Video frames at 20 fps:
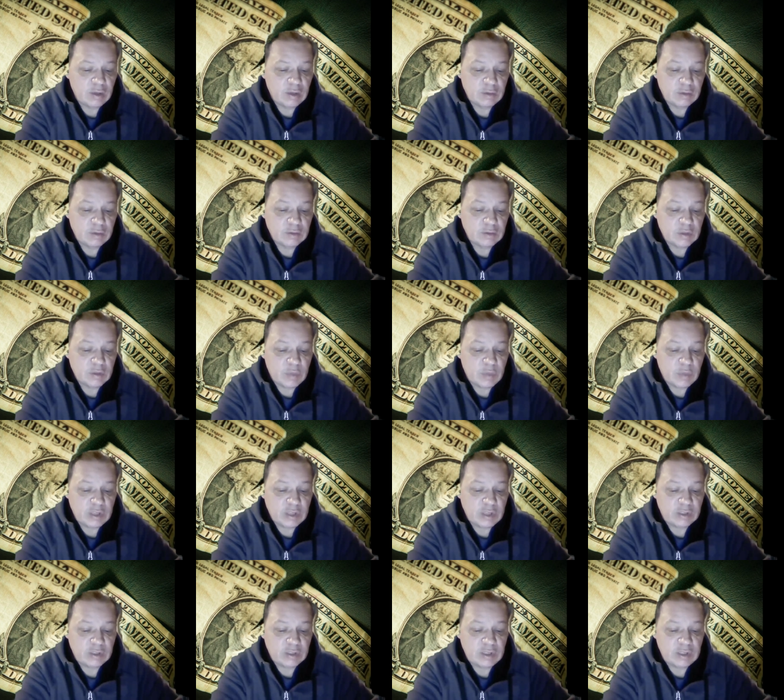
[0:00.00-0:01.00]
So
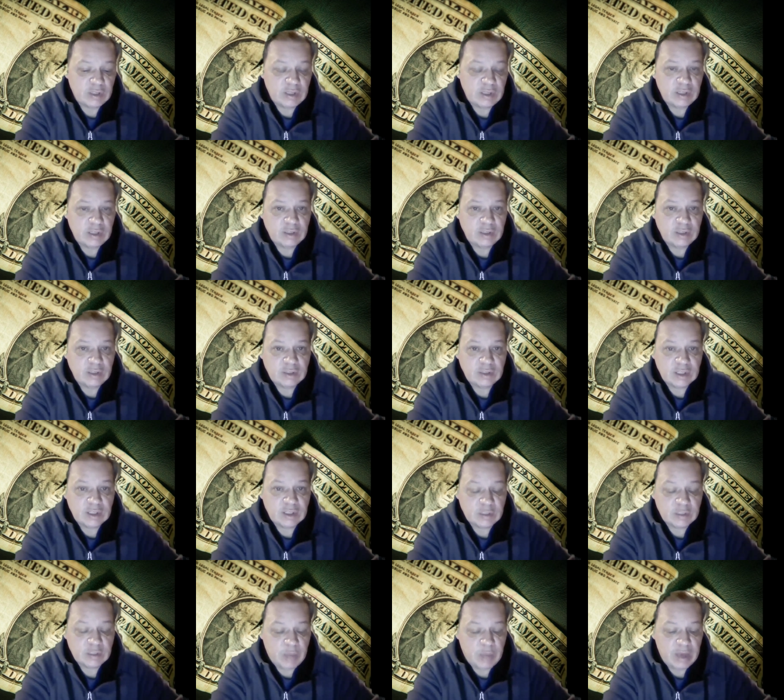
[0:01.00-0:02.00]
basically, he's
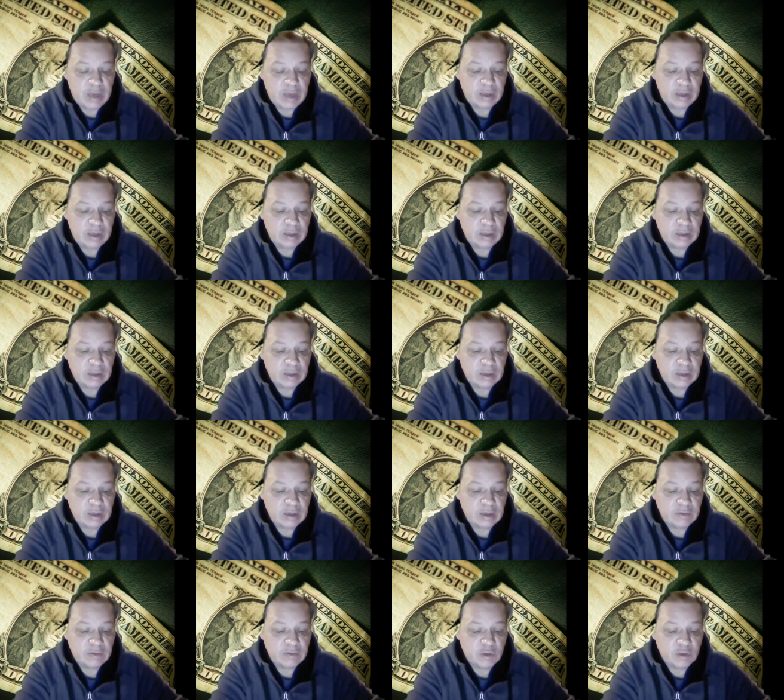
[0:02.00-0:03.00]
expanding the
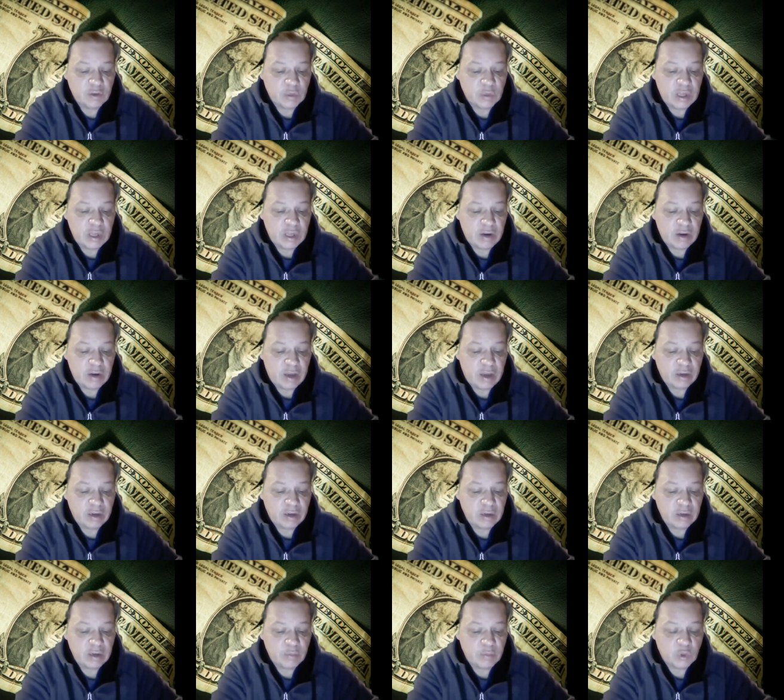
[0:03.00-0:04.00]
uh, Affordable Care Act
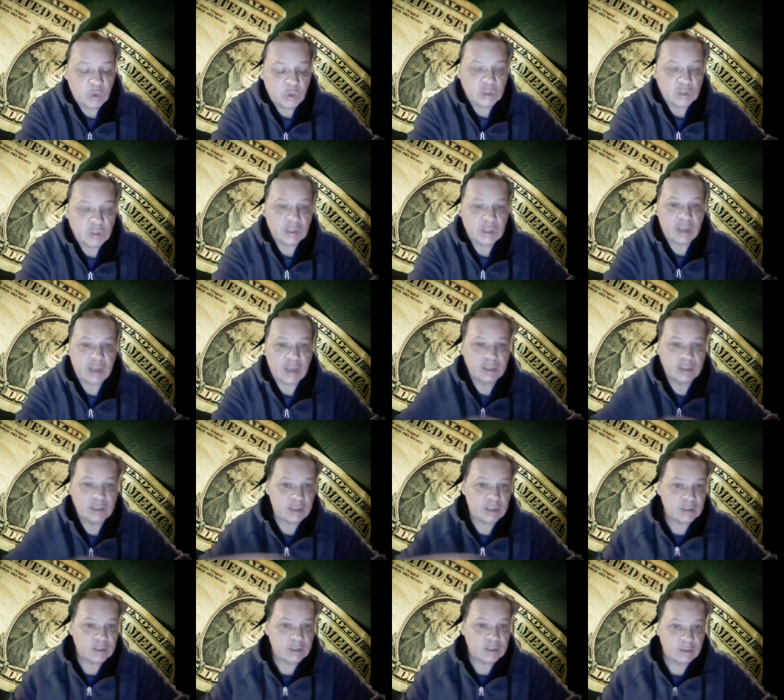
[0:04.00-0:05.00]
and abortions
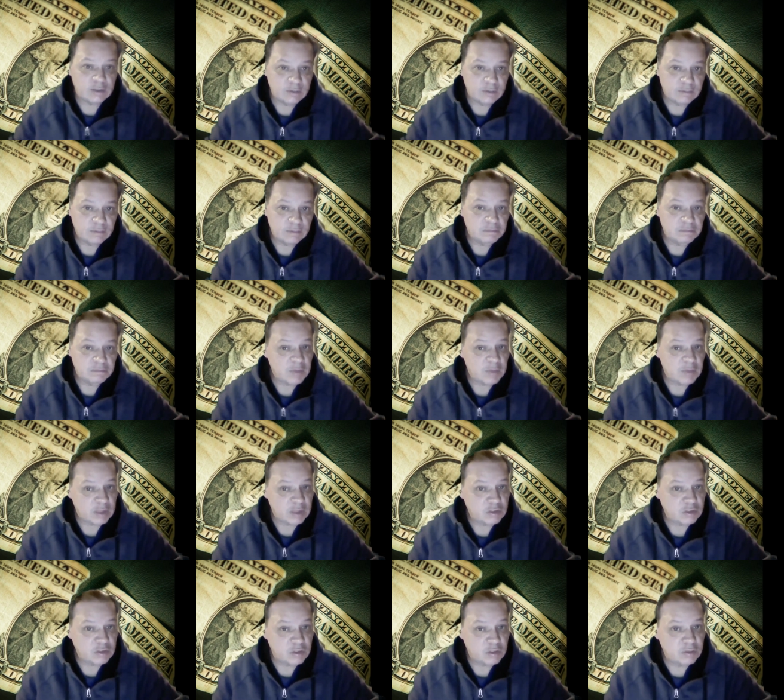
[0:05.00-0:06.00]
access.
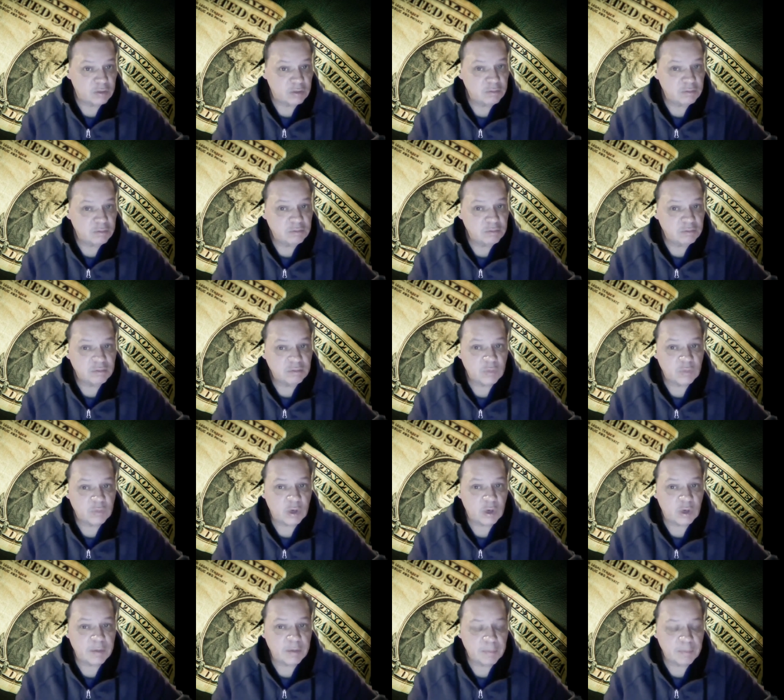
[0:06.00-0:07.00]
That's good
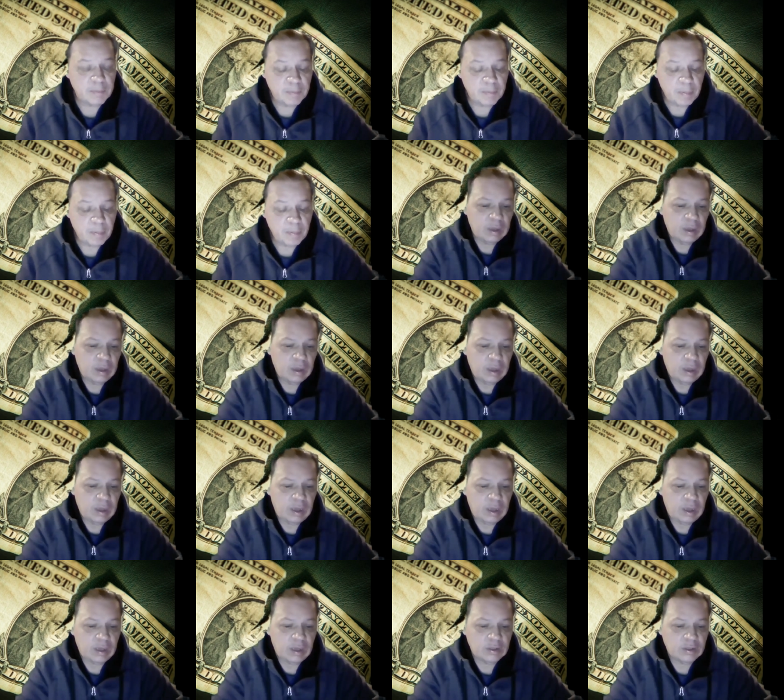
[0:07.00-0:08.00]
right?
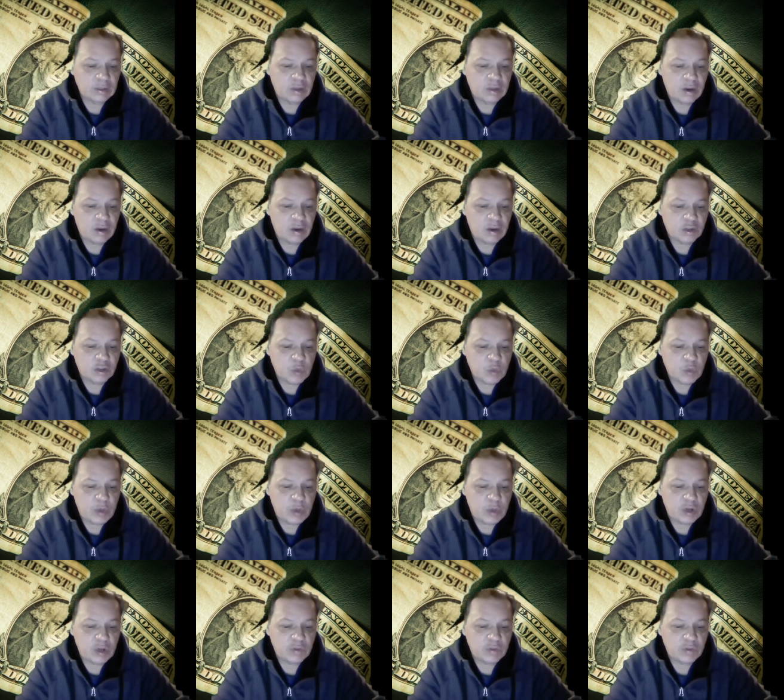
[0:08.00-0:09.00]
As Congress
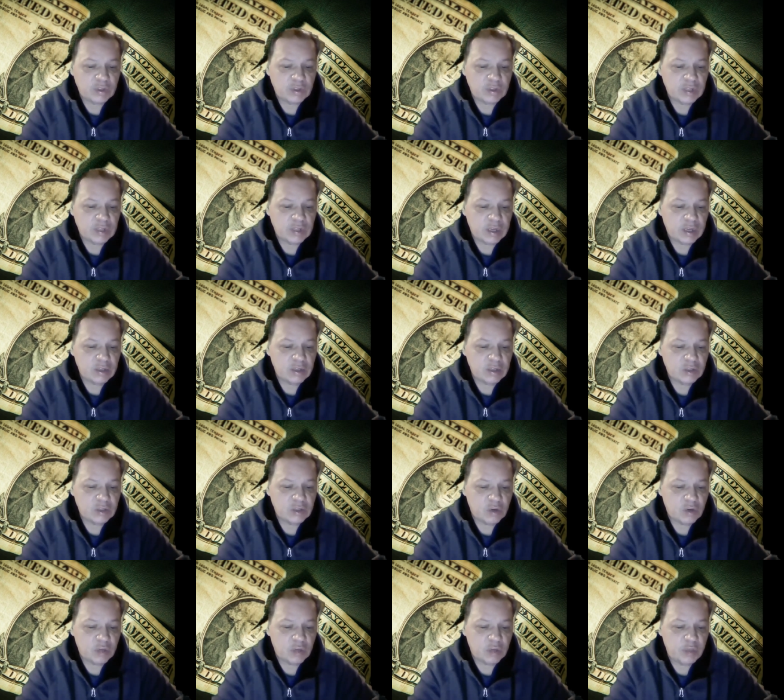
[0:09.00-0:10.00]
prepares for the second
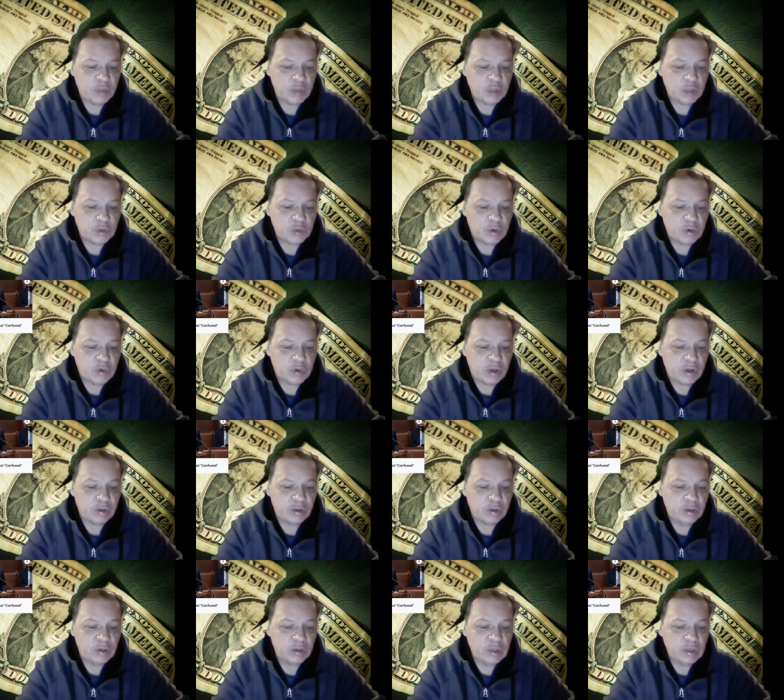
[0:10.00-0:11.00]
historic impeachment
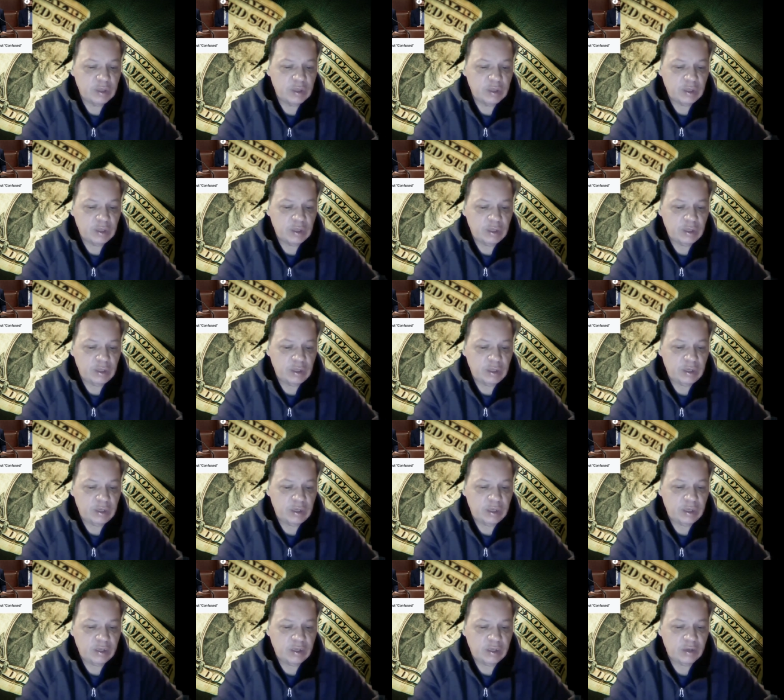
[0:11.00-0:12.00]
trial in
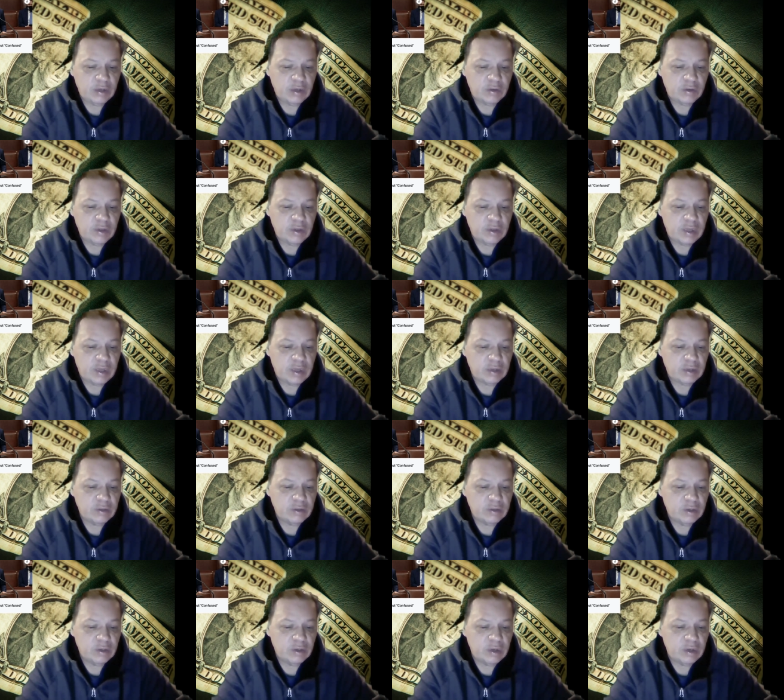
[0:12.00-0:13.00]
a country that
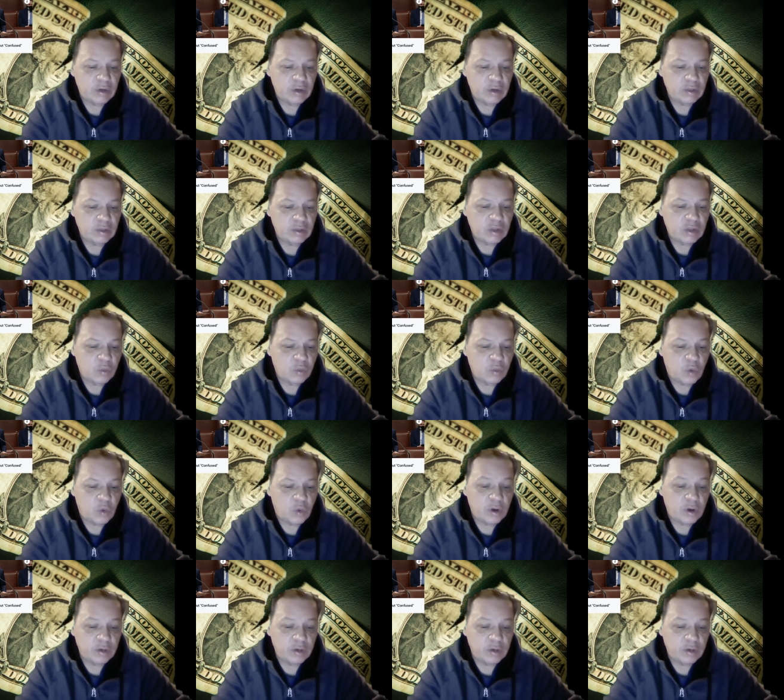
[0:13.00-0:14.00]
narrowly
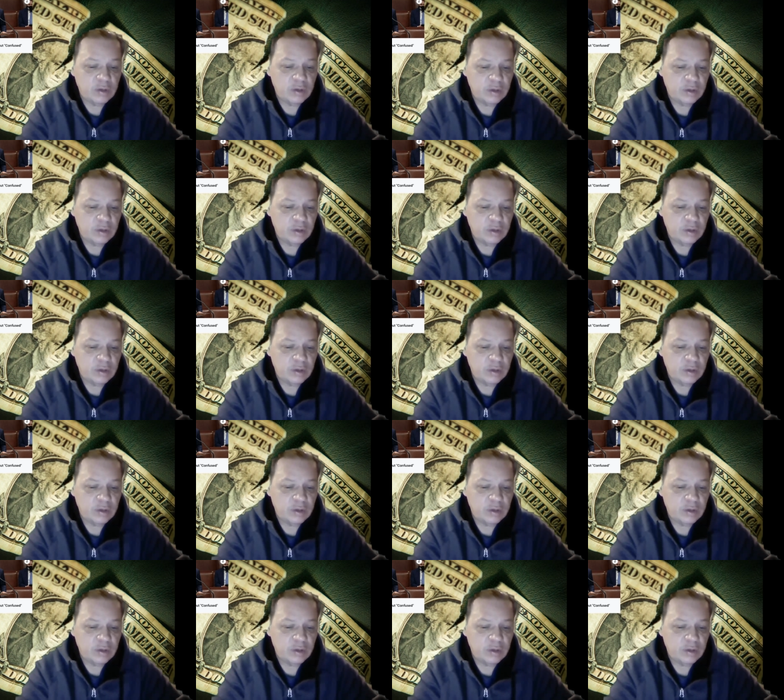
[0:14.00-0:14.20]
thwarted